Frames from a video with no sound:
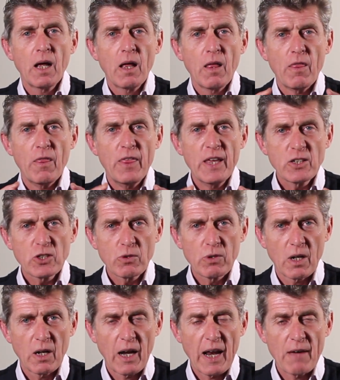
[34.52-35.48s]

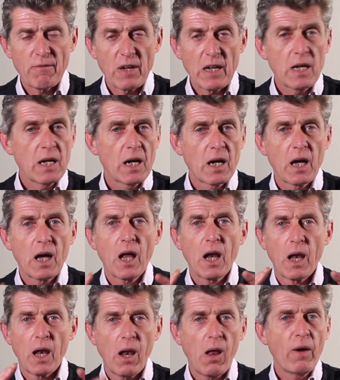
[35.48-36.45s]
This levy,
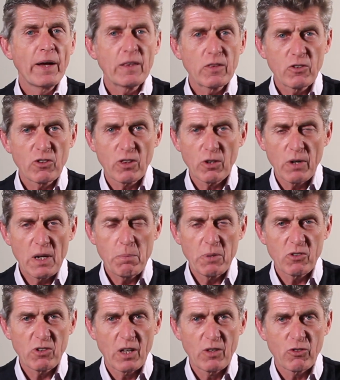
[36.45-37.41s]
like the
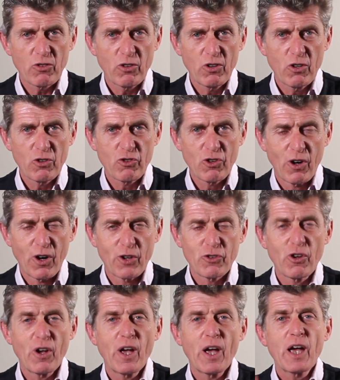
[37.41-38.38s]
3% surcharge,